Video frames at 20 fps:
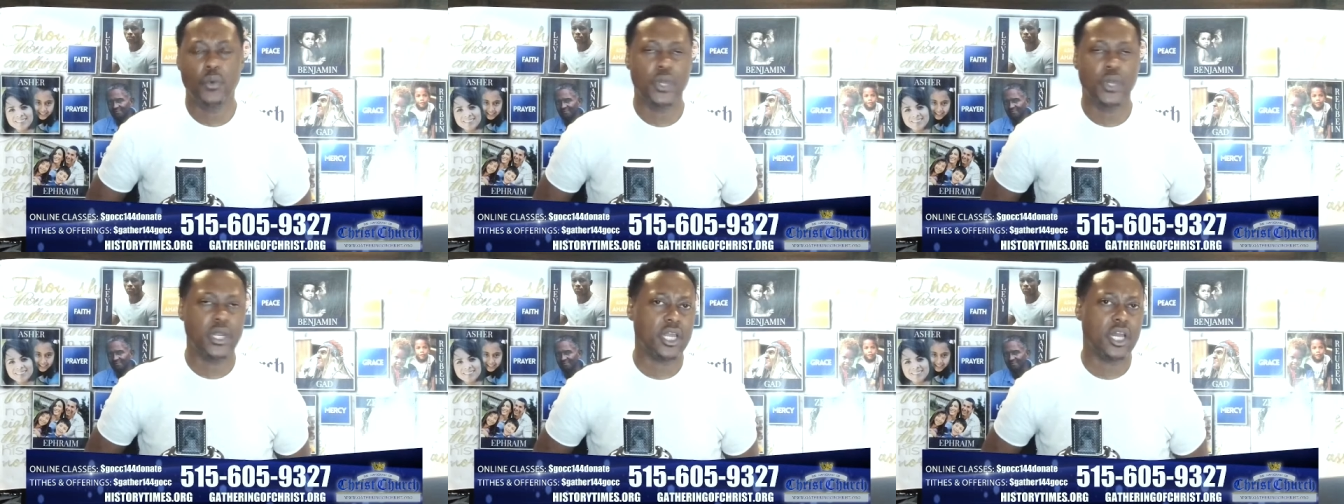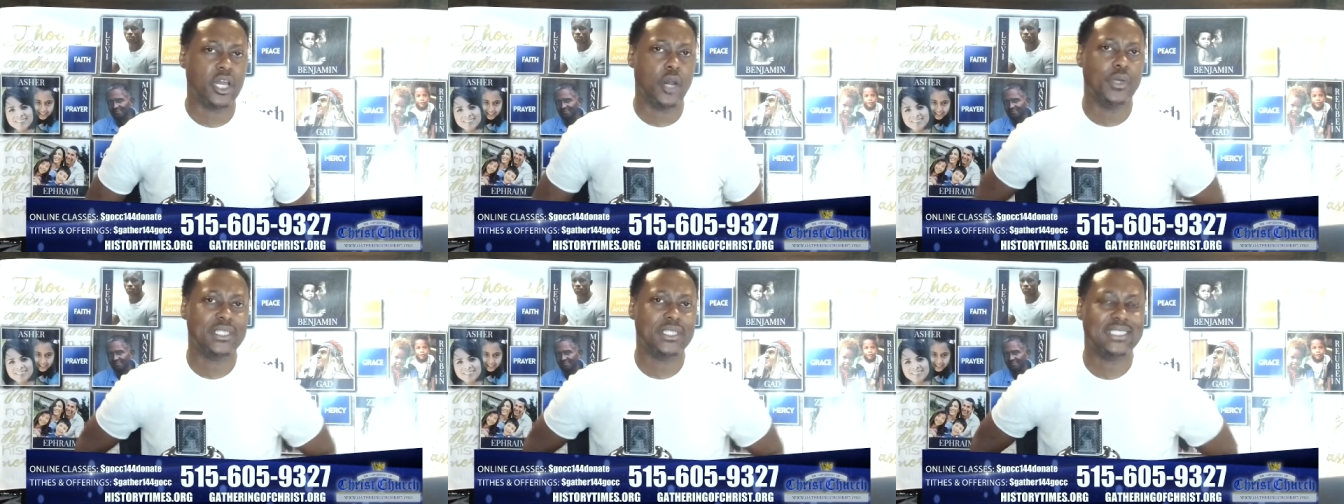going to
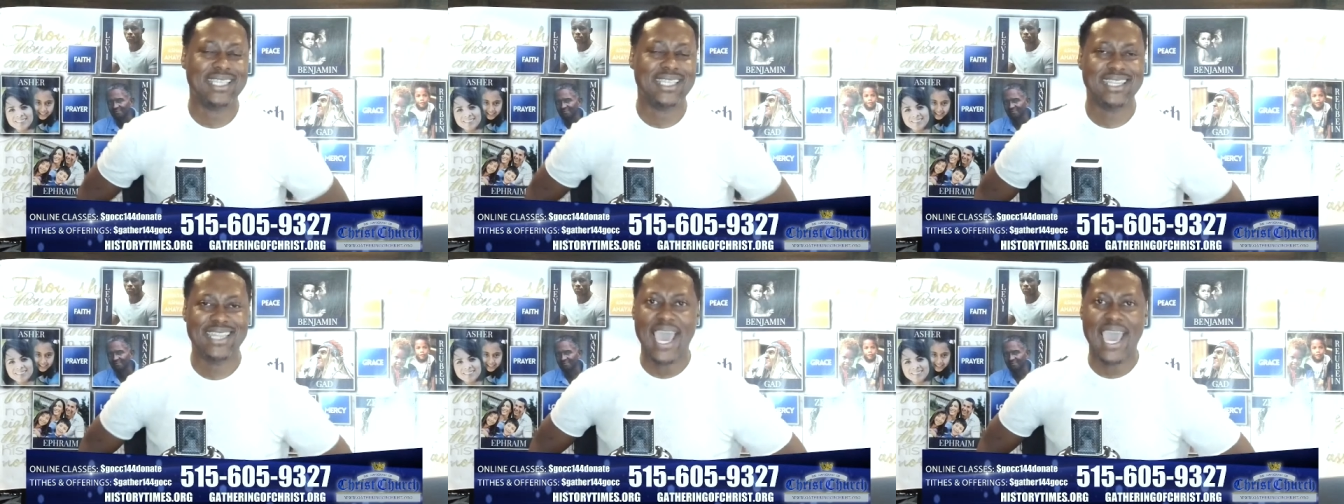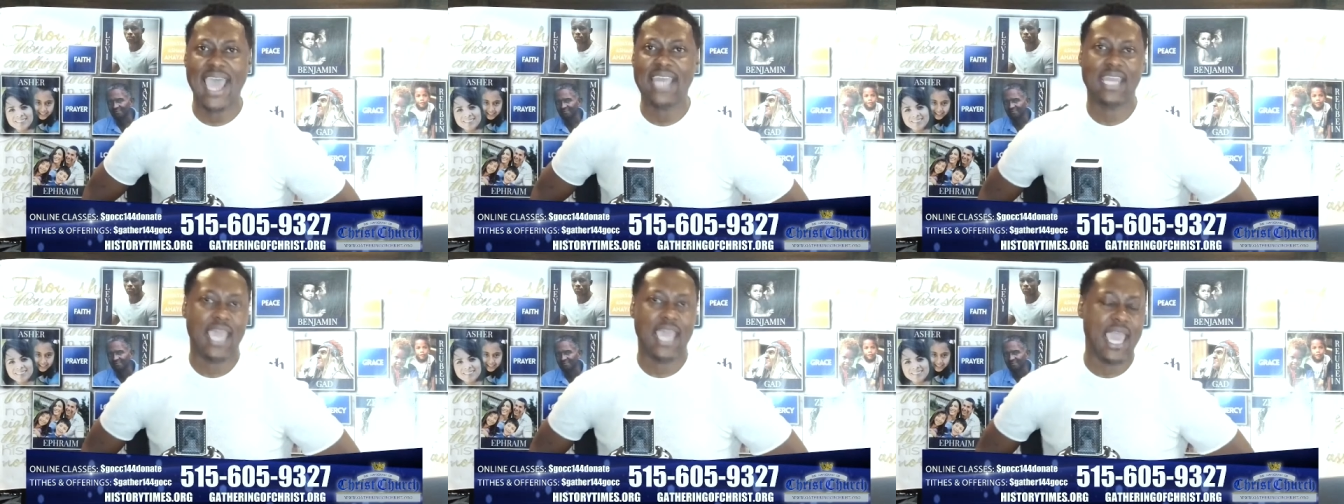go into
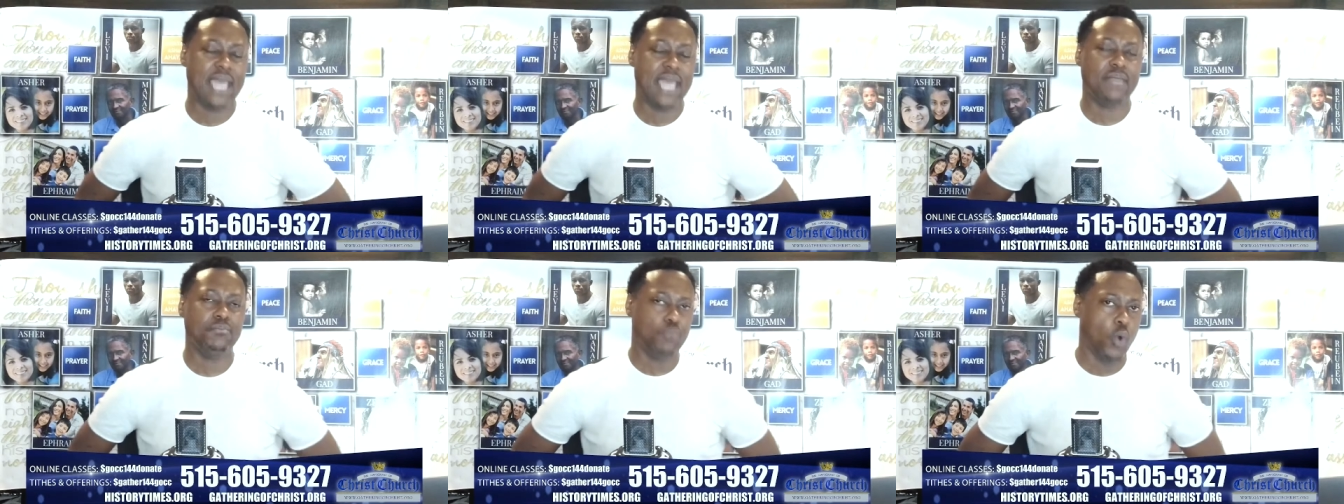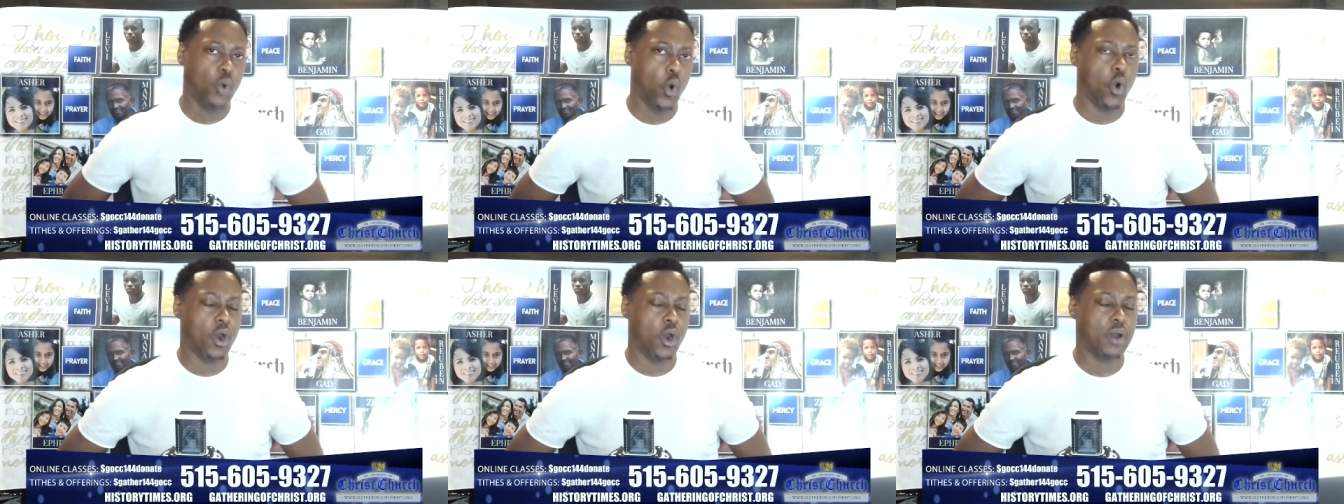that and
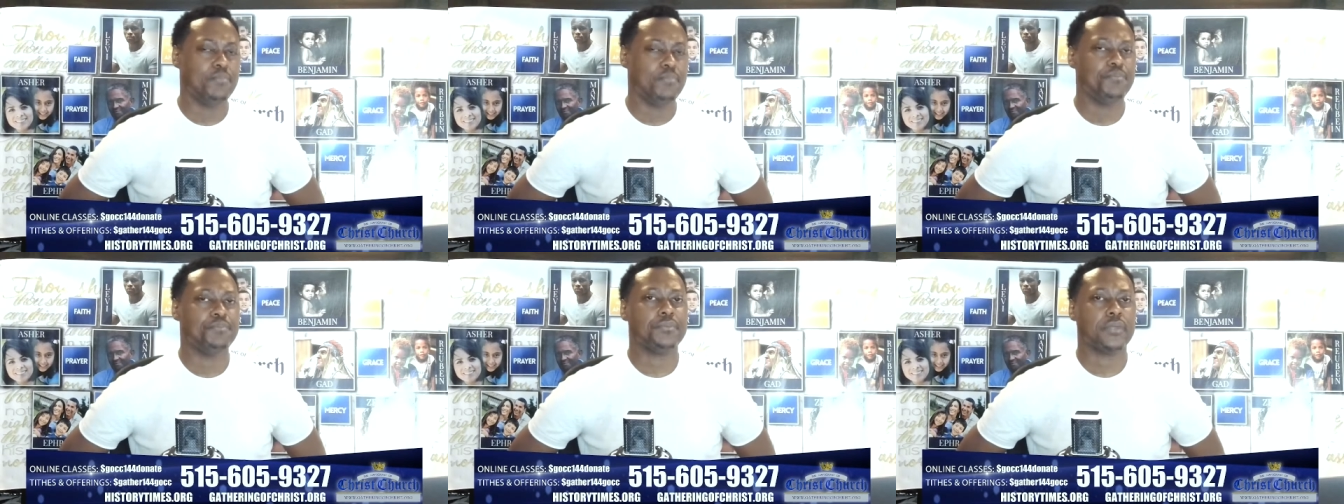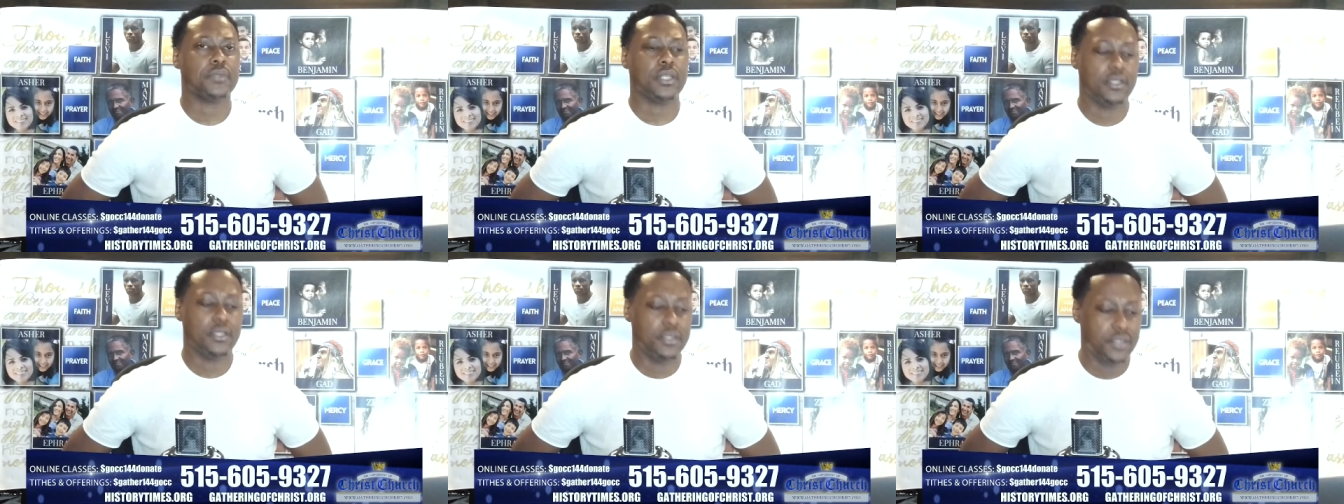more
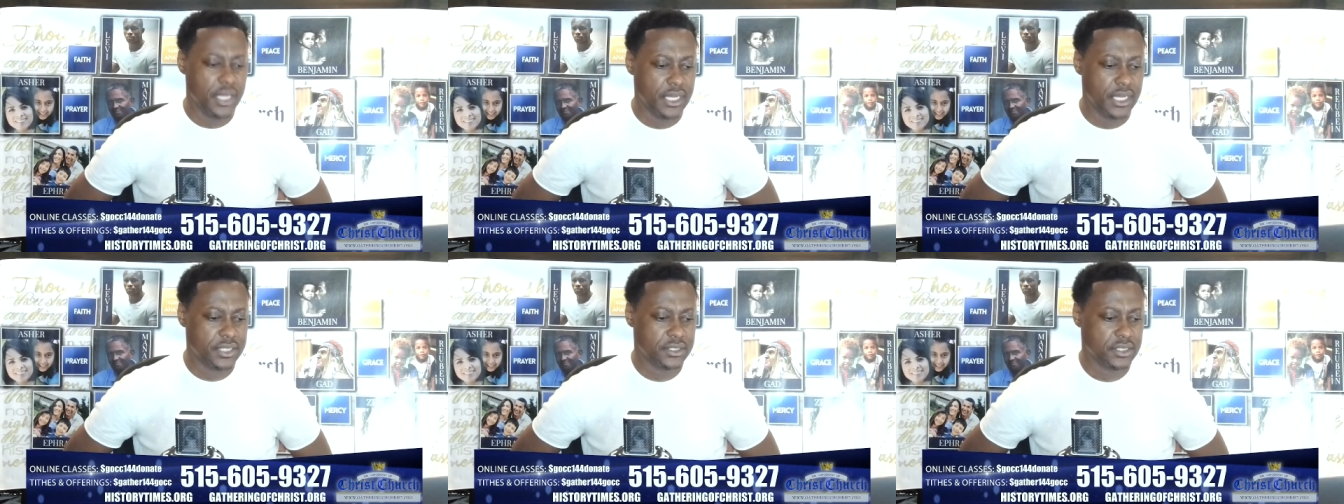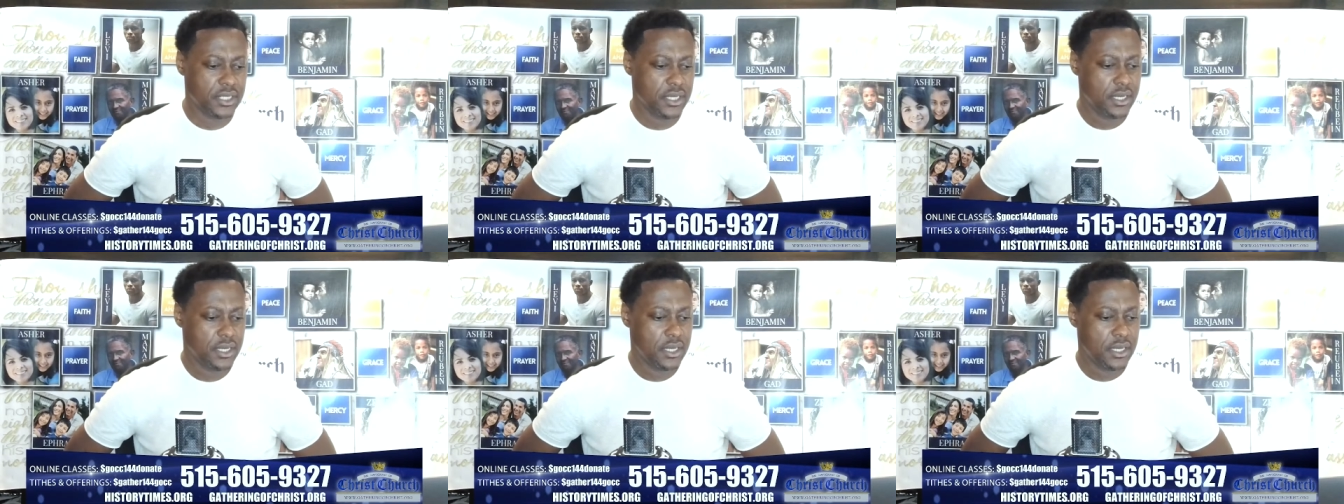this
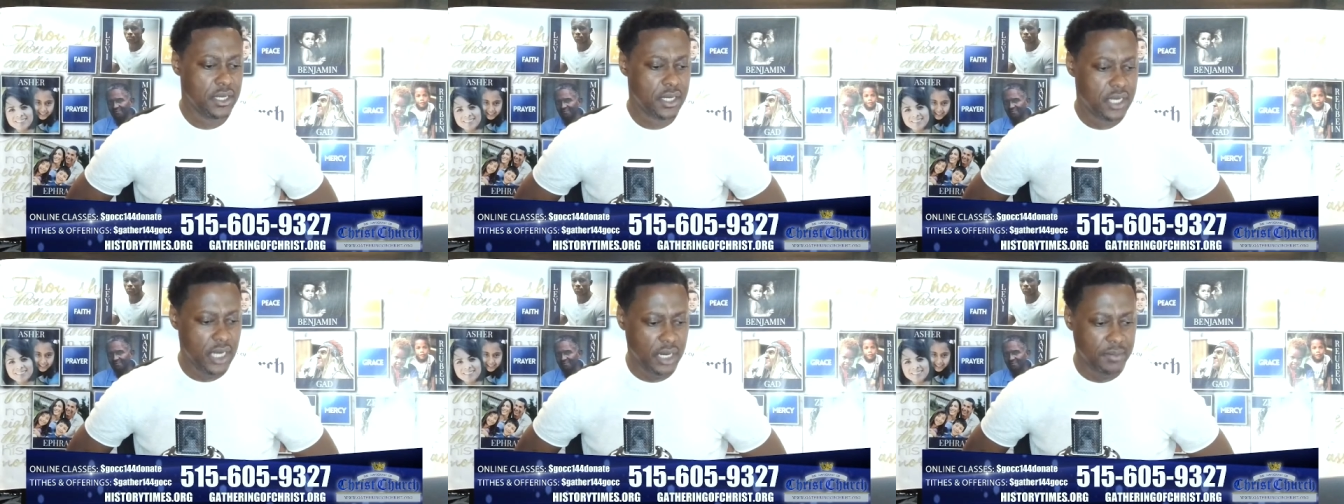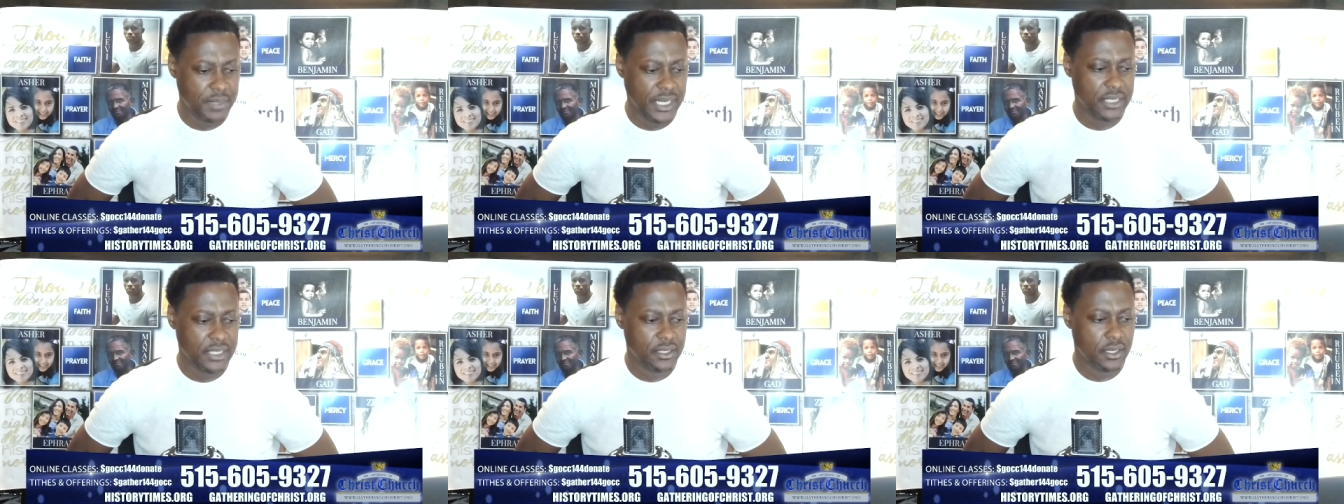
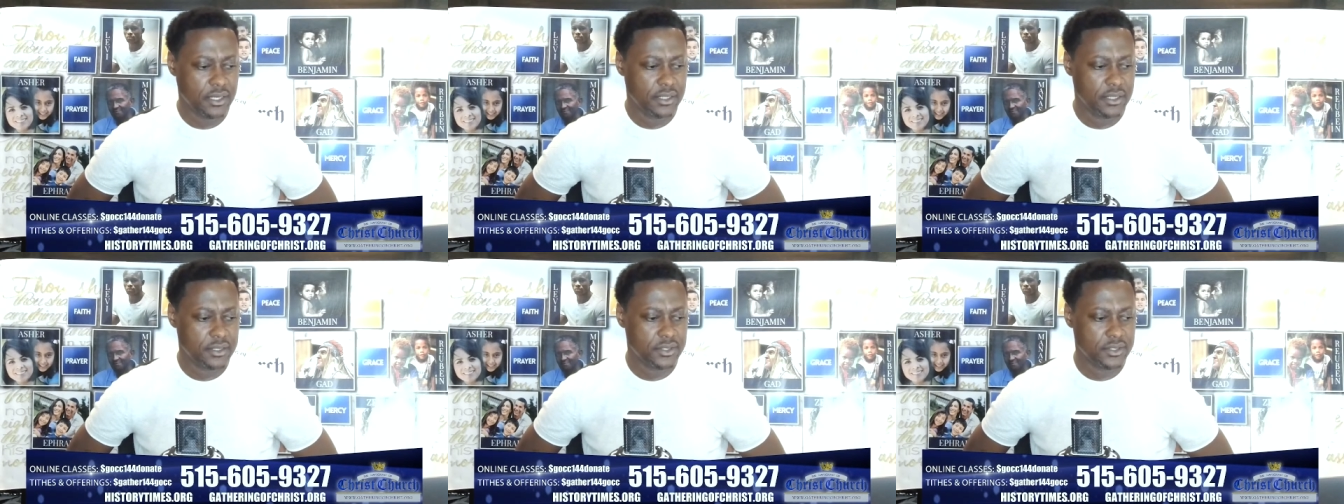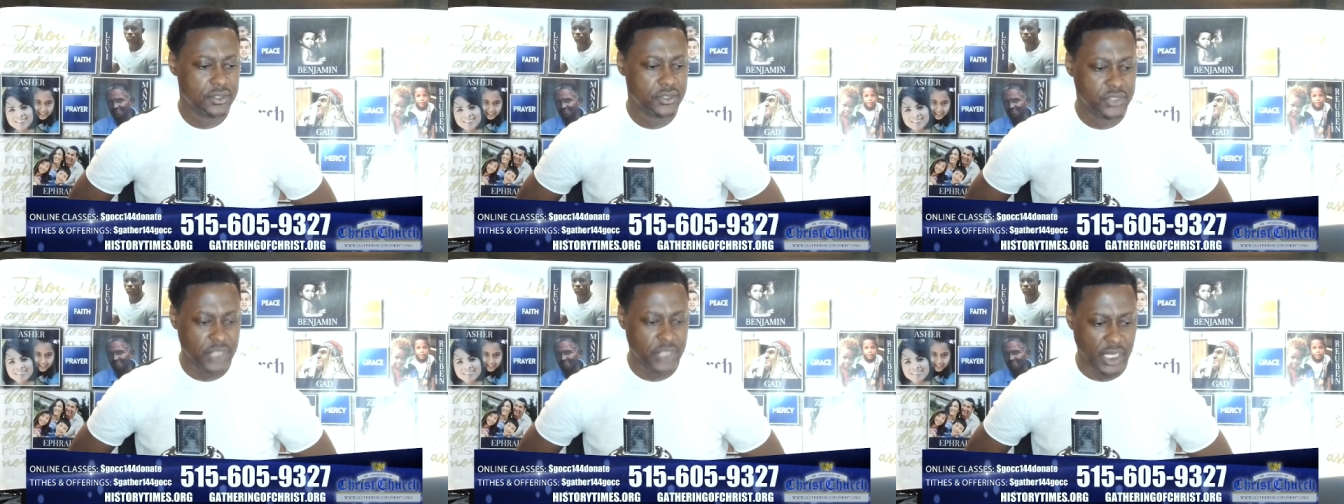coming
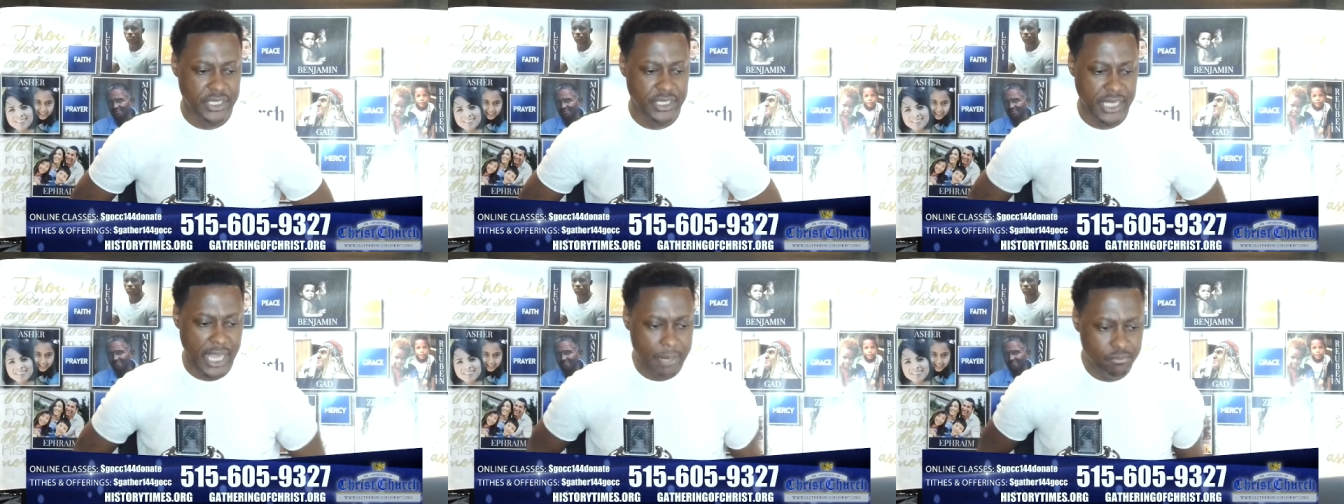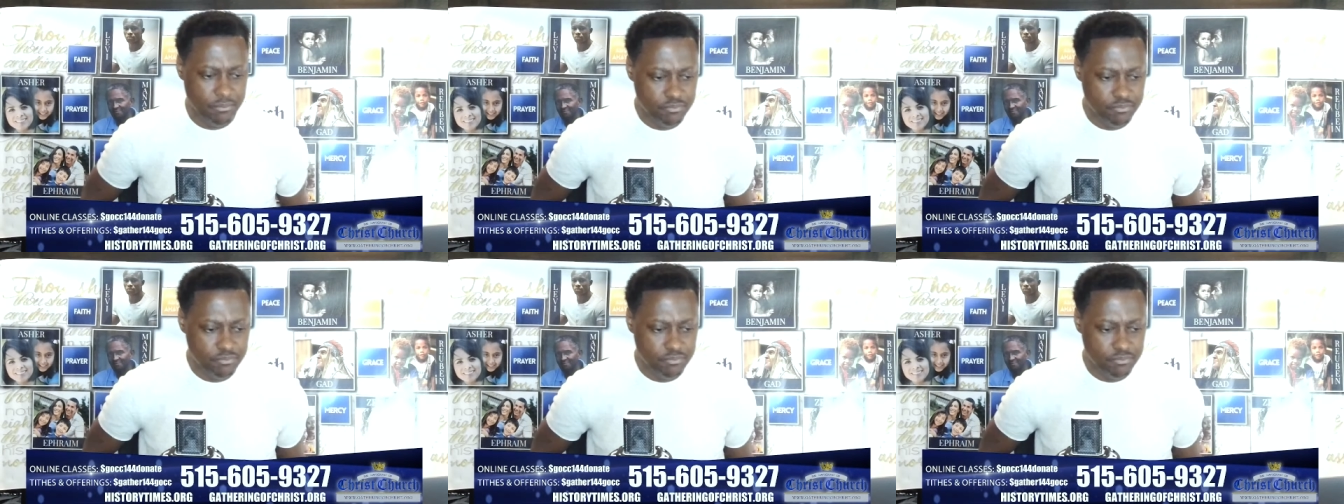Sunday.